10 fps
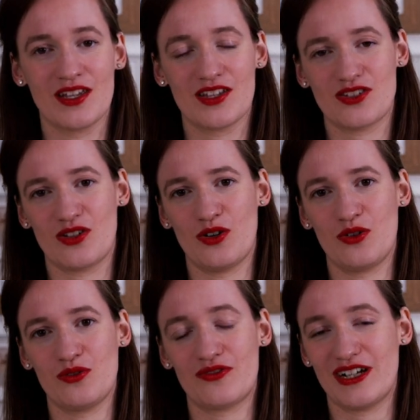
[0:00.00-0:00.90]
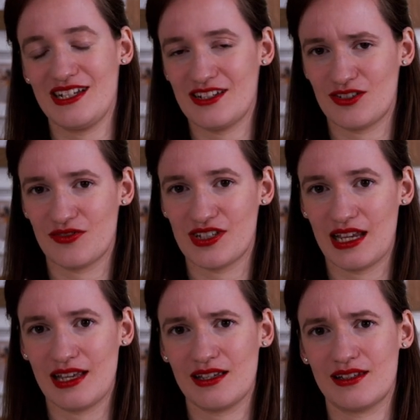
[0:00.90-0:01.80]
So for instance of
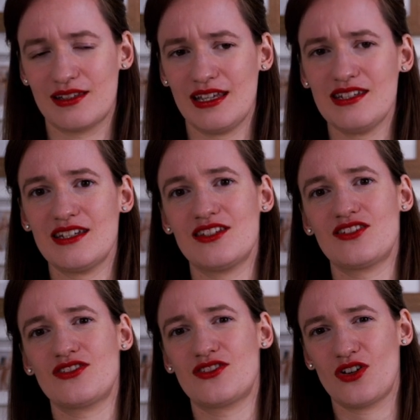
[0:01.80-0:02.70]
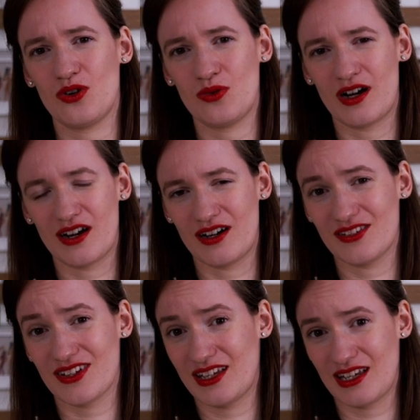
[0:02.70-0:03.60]
saying, this is so
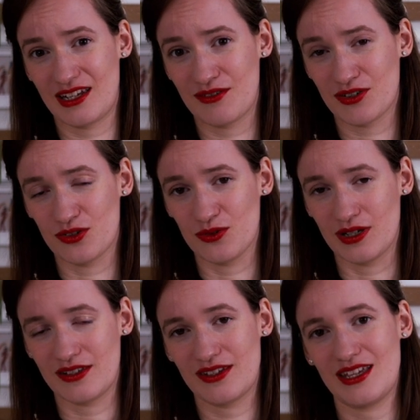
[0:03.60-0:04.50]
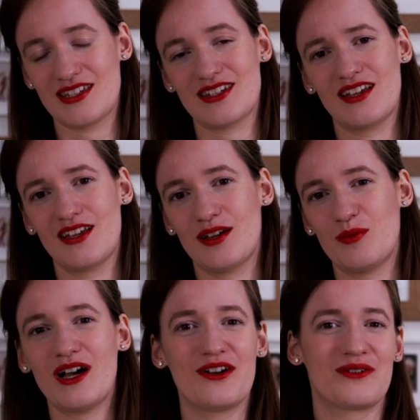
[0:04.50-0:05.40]
hard, I can never do it, is,
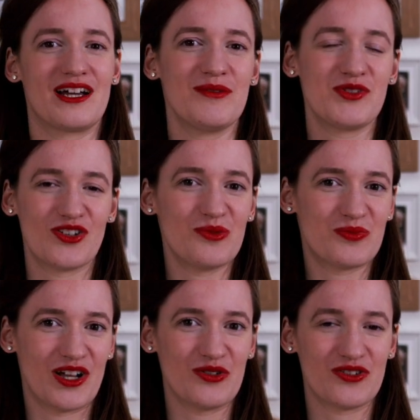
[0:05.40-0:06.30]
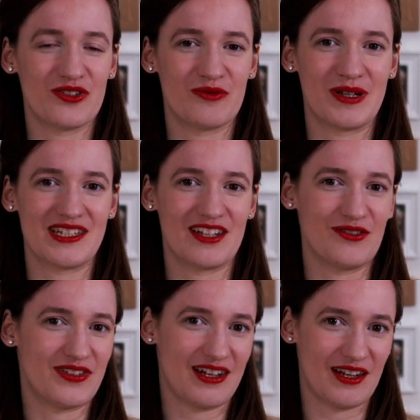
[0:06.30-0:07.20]
wow, I'm so proud of
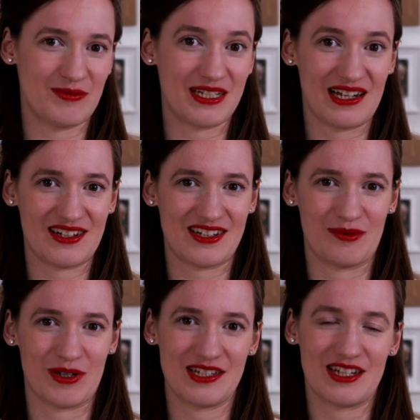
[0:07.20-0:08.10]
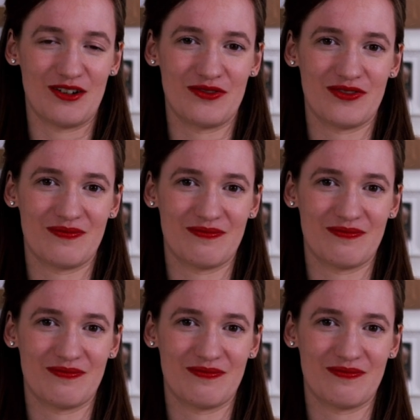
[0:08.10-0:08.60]
myself that I'm challenging myself.